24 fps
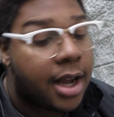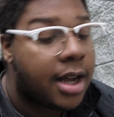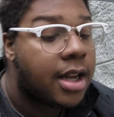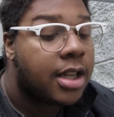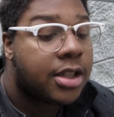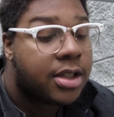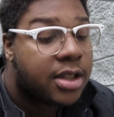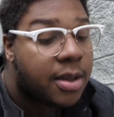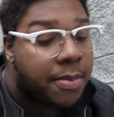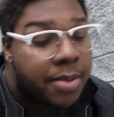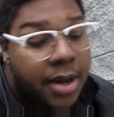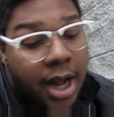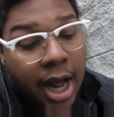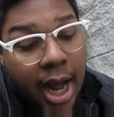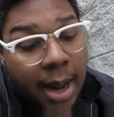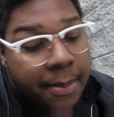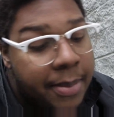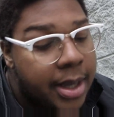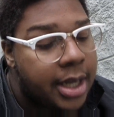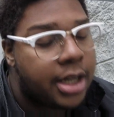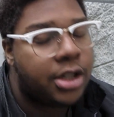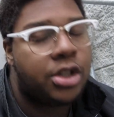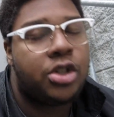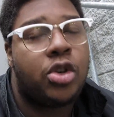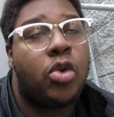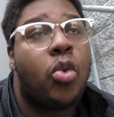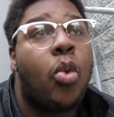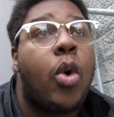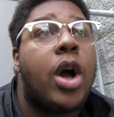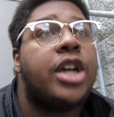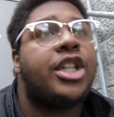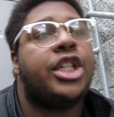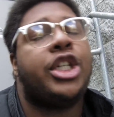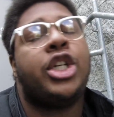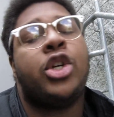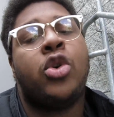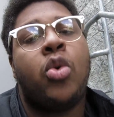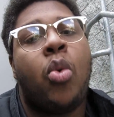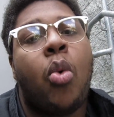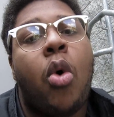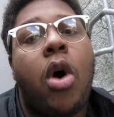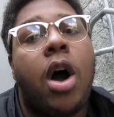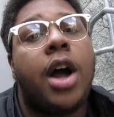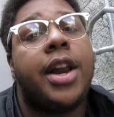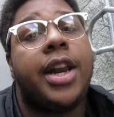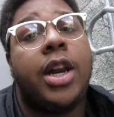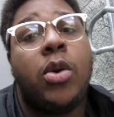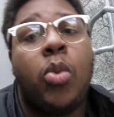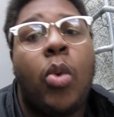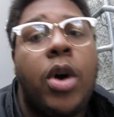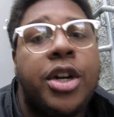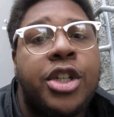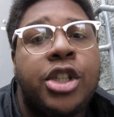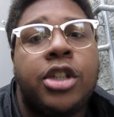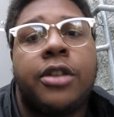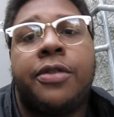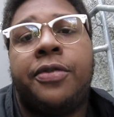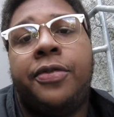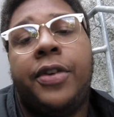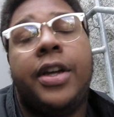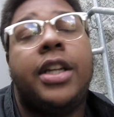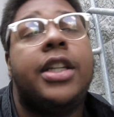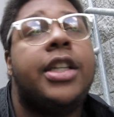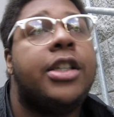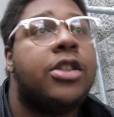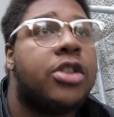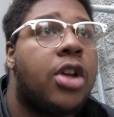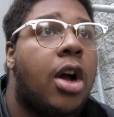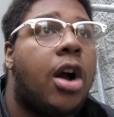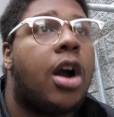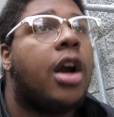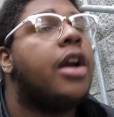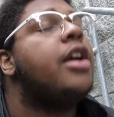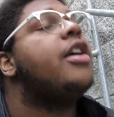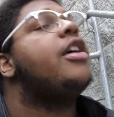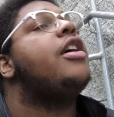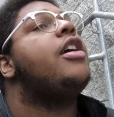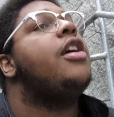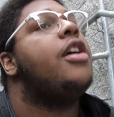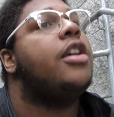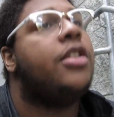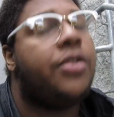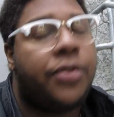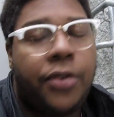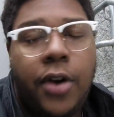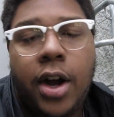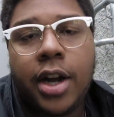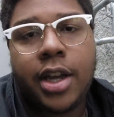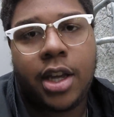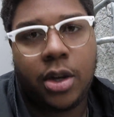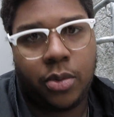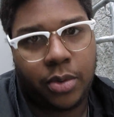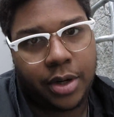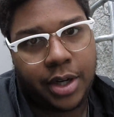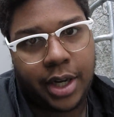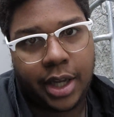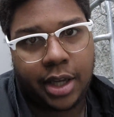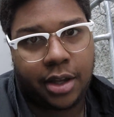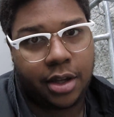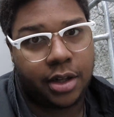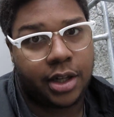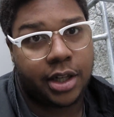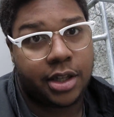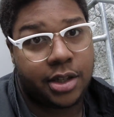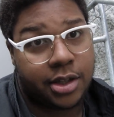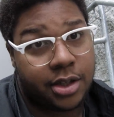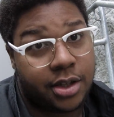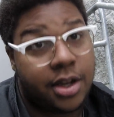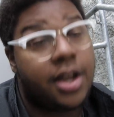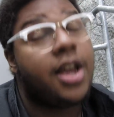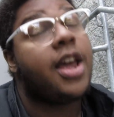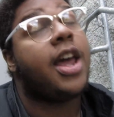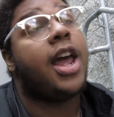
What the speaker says: succumbing to what you want and what your feelings are, is fucking ridiculous.